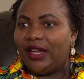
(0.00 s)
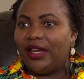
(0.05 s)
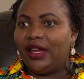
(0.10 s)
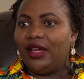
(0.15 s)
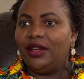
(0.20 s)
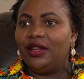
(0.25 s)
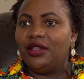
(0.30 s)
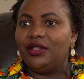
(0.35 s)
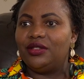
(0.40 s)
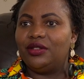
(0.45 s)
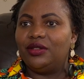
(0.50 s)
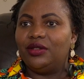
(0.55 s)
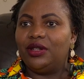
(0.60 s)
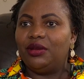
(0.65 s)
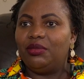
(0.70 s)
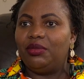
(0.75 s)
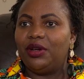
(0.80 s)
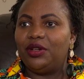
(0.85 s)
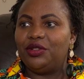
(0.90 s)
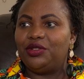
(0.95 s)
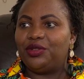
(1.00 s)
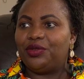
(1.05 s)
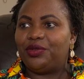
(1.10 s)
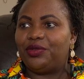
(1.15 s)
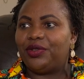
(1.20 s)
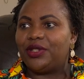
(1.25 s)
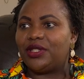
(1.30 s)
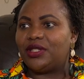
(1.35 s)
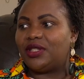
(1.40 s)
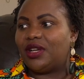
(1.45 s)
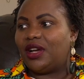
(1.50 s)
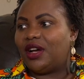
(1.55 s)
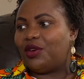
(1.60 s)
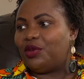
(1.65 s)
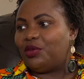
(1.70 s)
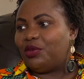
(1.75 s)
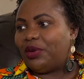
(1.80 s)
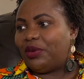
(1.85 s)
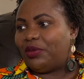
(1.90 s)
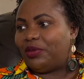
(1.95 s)
Now let's talk about your first
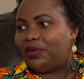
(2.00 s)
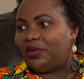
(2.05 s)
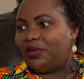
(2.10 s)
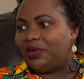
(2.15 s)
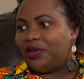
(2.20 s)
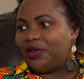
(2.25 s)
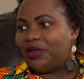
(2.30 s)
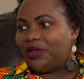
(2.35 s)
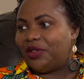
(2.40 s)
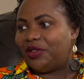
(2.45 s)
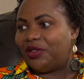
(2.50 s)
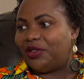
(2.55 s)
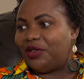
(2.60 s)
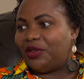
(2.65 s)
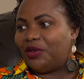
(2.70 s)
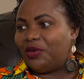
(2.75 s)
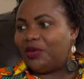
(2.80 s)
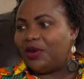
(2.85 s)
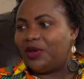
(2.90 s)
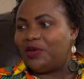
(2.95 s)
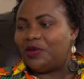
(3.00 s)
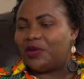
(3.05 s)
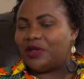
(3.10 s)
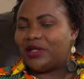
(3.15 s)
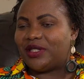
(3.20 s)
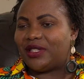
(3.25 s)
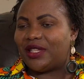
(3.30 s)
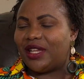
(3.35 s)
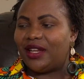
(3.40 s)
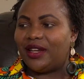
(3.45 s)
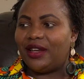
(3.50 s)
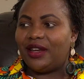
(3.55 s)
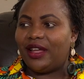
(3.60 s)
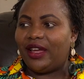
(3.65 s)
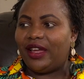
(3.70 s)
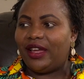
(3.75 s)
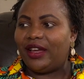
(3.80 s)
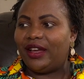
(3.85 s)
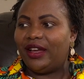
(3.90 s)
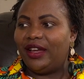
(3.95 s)
album. You know, what was that
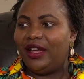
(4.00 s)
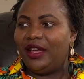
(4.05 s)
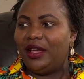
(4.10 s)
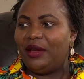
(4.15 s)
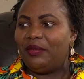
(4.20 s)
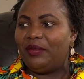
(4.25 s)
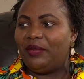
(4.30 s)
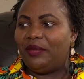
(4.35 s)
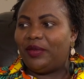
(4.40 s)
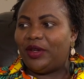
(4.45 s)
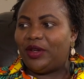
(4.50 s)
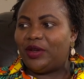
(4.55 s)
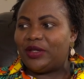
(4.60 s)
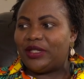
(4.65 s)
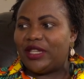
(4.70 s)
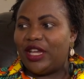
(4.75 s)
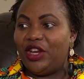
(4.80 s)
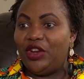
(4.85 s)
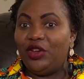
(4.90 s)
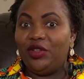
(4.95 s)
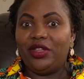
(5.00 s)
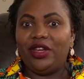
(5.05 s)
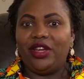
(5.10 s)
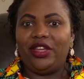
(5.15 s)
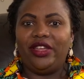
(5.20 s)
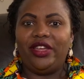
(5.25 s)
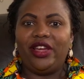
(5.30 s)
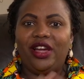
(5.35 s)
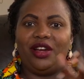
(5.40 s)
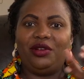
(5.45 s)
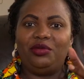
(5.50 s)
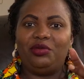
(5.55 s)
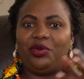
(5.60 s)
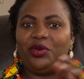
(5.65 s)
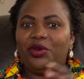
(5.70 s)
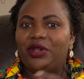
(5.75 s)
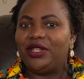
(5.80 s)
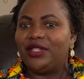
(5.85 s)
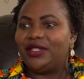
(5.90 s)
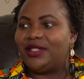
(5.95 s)
like? Because I know there are young
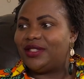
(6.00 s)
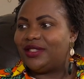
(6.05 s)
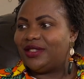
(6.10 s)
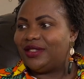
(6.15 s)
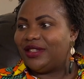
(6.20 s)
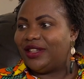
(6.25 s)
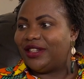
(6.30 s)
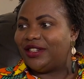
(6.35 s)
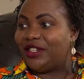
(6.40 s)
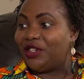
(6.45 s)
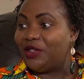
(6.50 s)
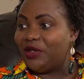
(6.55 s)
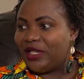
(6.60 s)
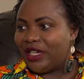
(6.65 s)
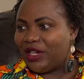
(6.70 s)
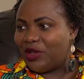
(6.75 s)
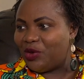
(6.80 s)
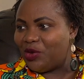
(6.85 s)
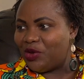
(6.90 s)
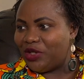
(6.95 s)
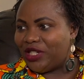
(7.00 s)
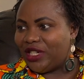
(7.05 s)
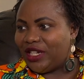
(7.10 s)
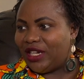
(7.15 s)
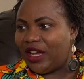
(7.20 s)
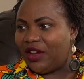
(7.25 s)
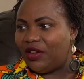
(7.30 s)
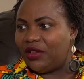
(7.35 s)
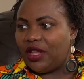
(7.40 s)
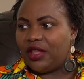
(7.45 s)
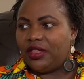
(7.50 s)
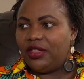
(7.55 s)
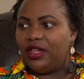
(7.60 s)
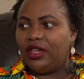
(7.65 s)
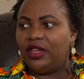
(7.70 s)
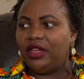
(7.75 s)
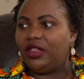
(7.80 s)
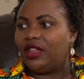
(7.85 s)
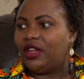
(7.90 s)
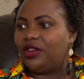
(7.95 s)
boys and girls that are watching now and they're
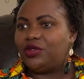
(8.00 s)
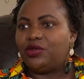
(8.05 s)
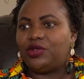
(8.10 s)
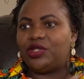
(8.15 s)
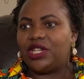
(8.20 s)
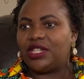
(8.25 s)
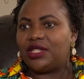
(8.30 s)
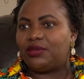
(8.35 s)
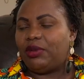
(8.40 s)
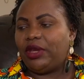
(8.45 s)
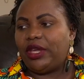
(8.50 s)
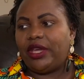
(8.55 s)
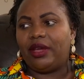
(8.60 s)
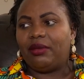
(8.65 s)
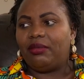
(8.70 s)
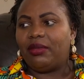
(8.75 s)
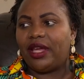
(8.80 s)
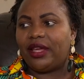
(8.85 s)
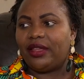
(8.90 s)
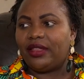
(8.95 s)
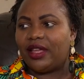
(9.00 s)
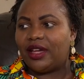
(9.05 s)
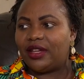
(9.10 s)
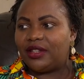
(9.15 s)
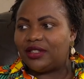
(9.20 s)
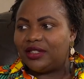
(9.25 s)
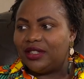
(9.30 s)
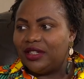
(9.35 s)
thinking that you just became like that.